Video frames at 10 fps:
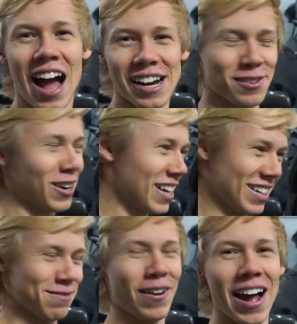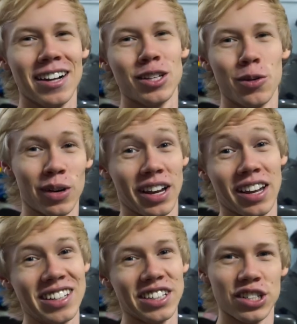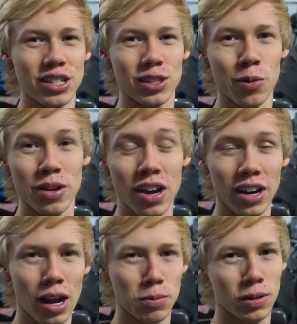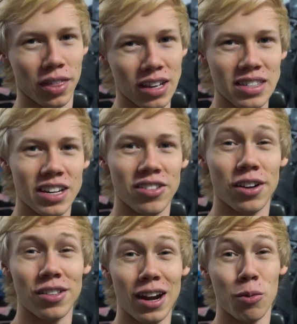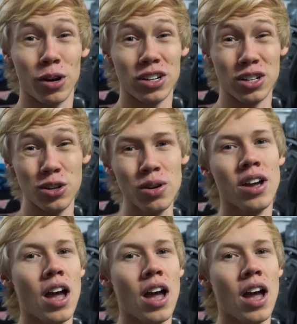I just want to get it back to working condition. So we got a couple of things here and there that I want to do.